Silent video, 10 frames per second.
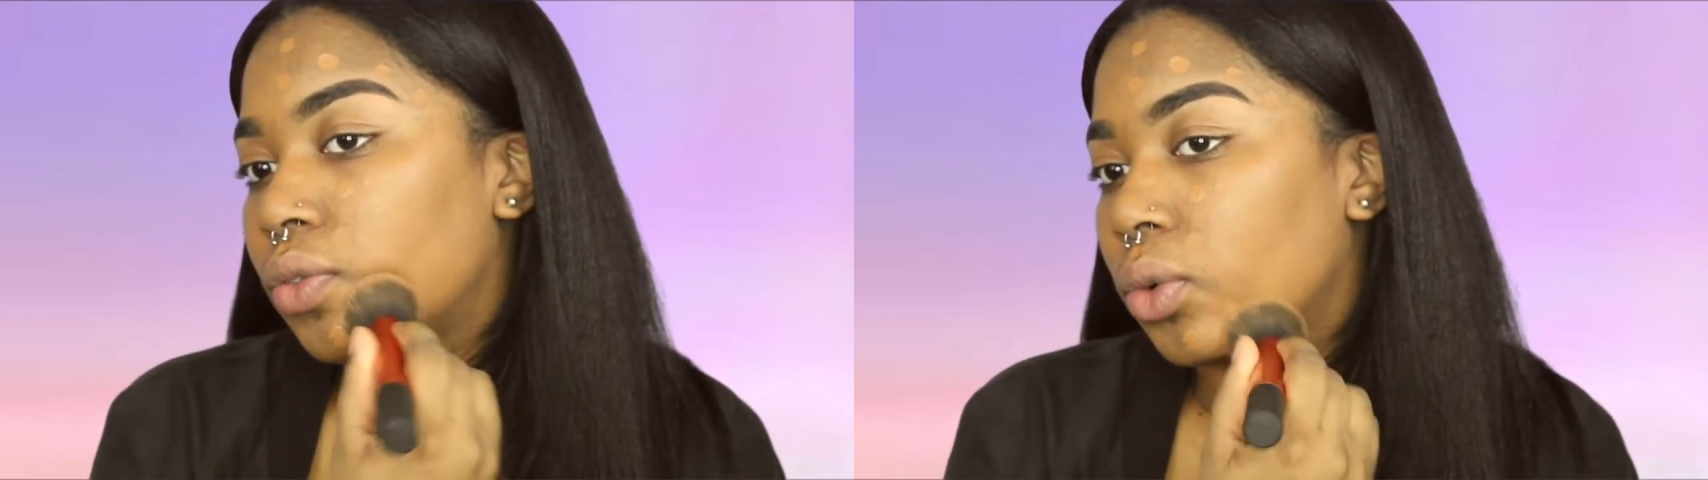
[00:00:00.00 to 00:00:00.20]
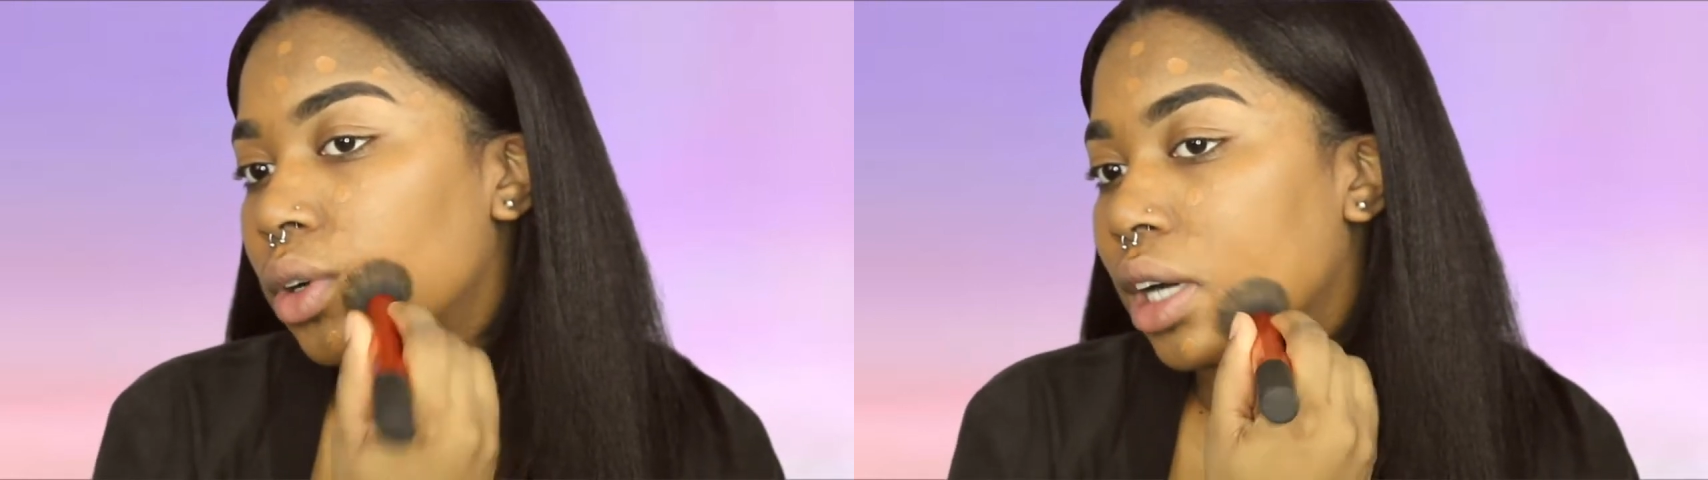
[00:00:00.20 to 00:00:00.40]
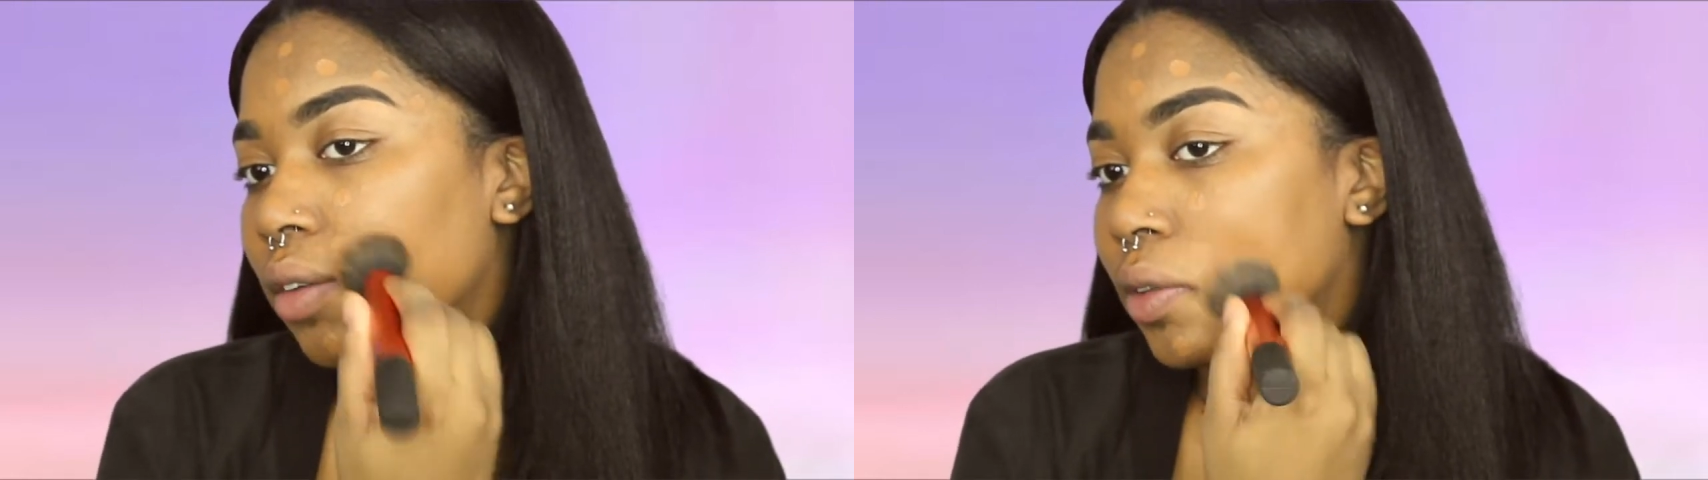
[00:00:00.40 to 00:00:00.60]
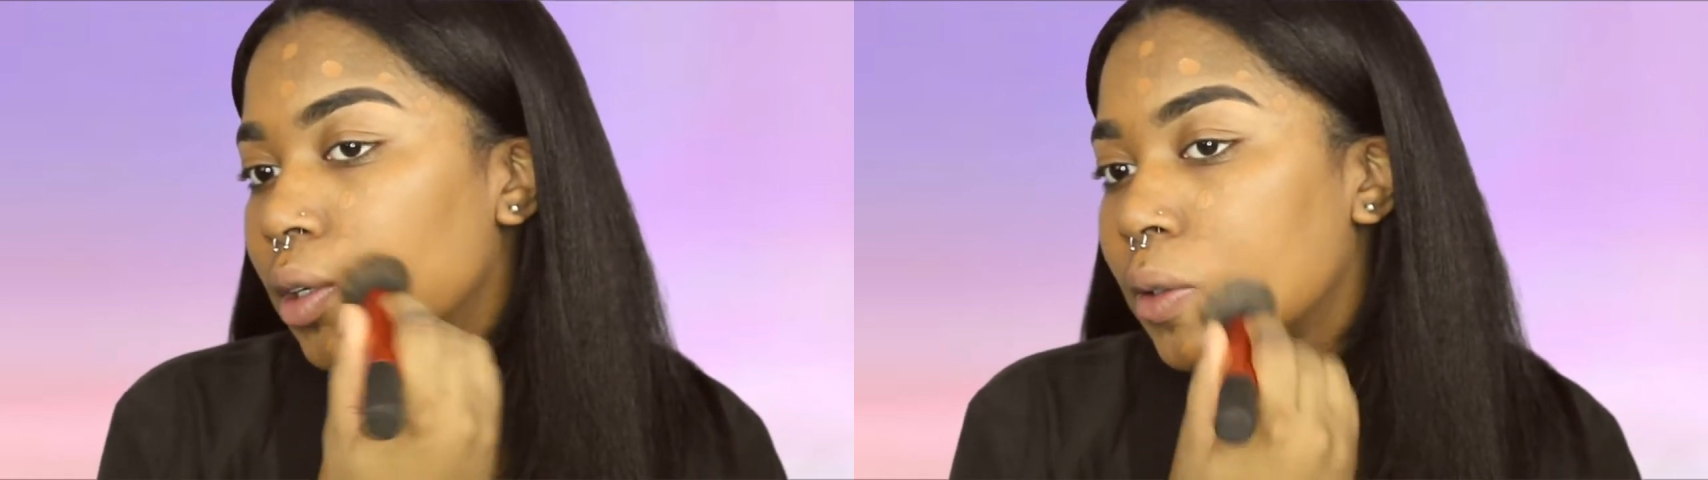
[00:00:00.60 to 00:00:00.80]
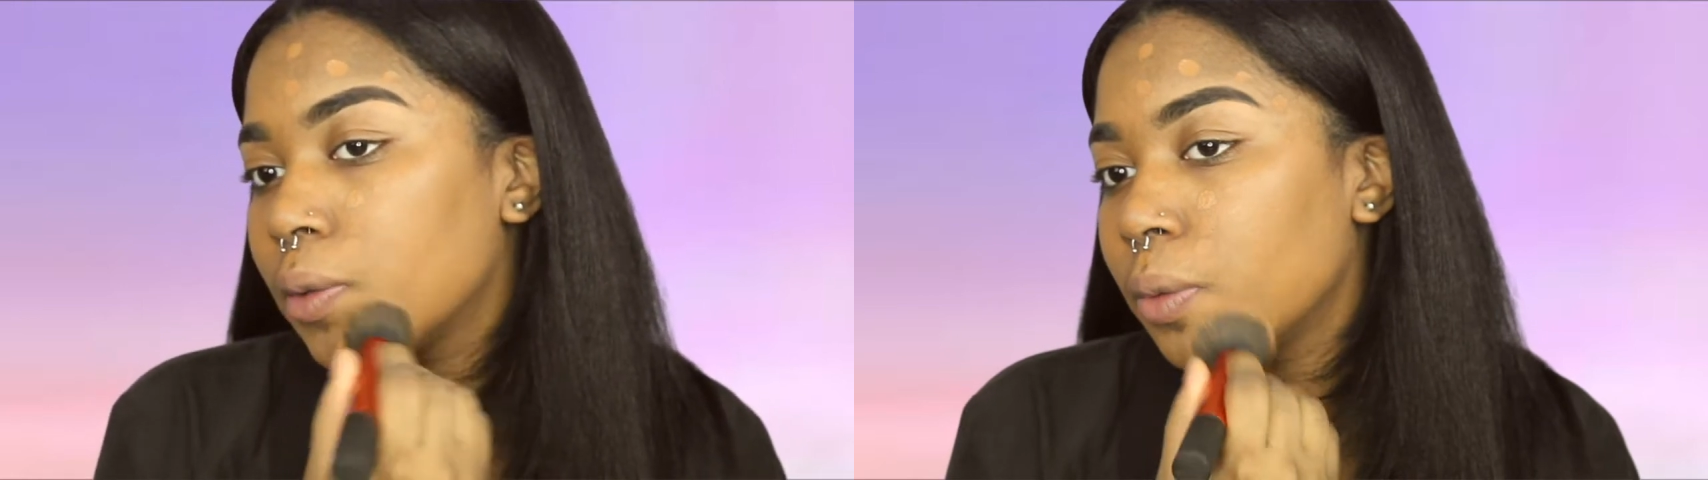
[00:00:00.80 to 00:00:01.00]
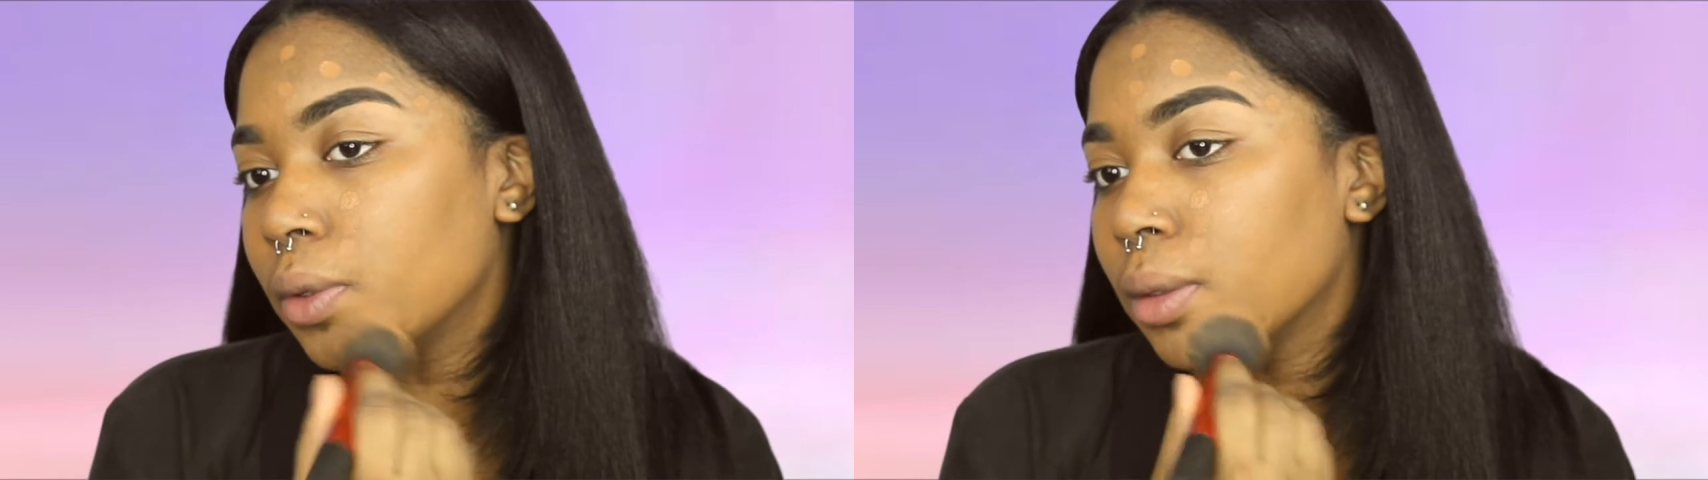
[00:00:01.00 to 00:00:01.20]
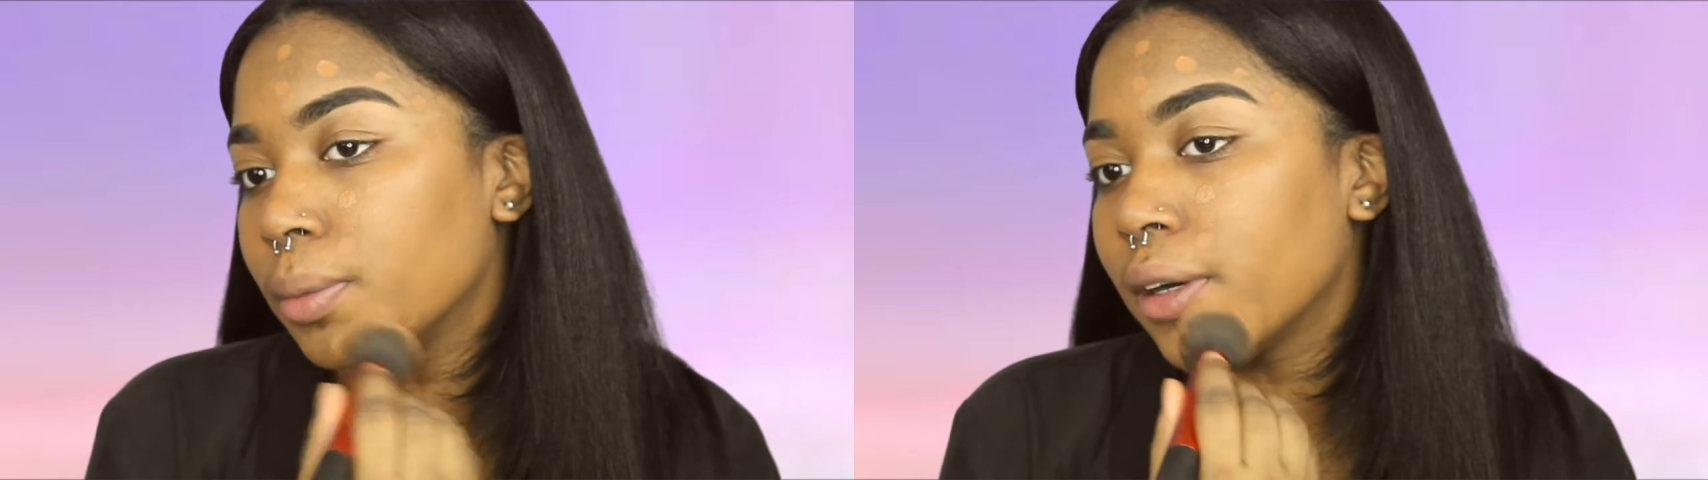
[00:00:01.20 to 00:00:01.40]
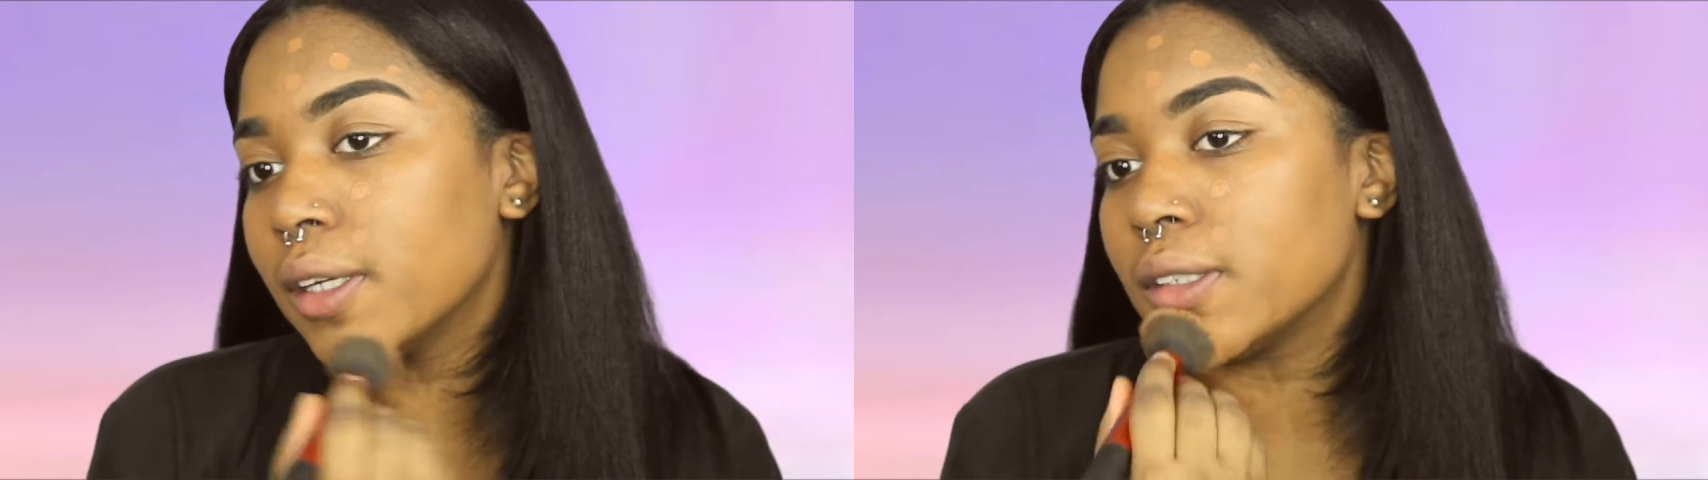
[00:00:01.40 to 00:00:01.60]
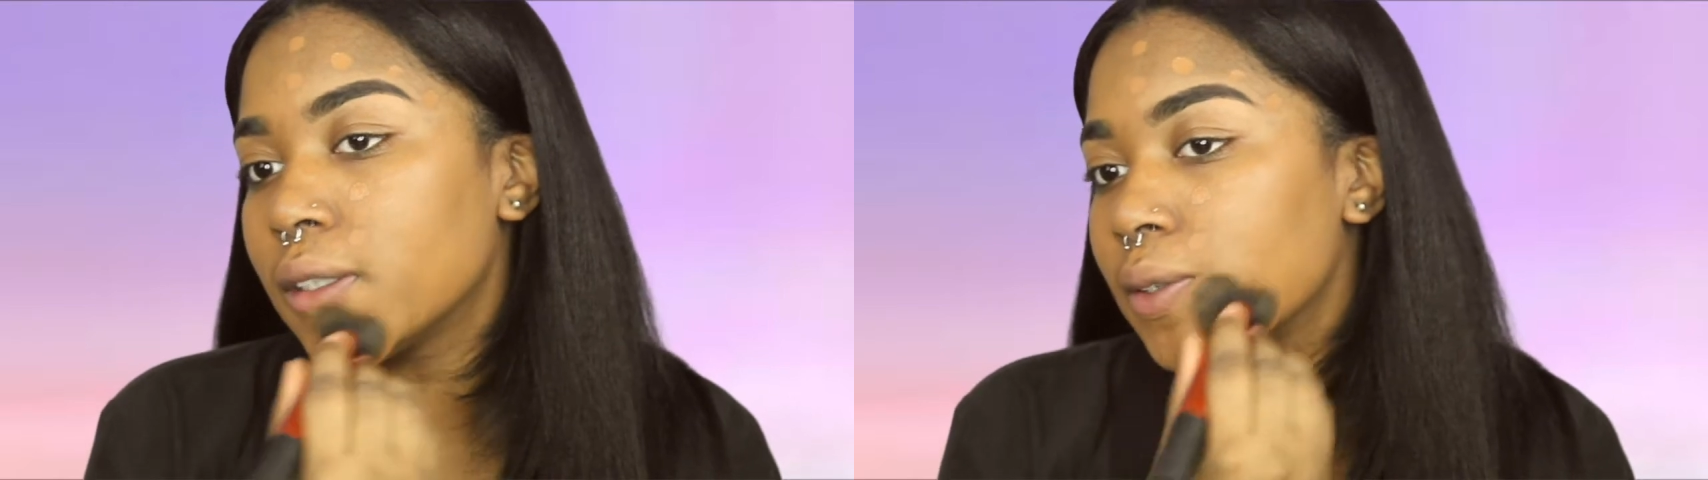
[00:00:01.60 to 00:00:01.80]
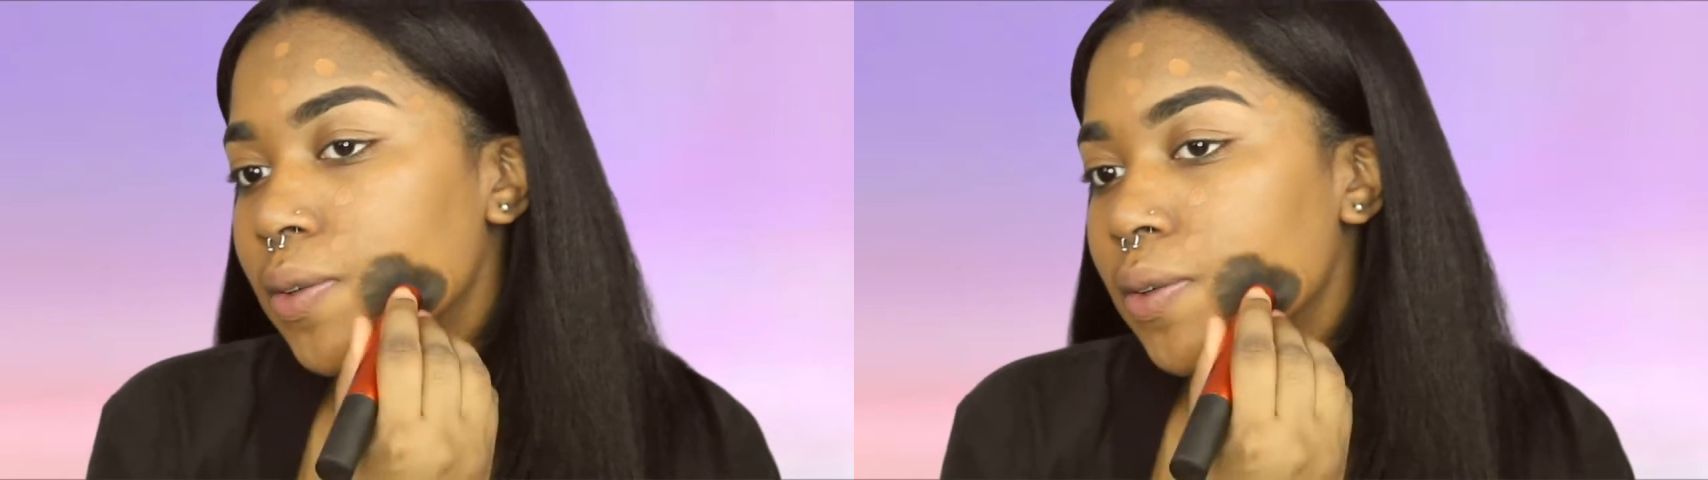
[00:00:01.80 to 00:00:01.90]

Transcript: full coverage with the brush,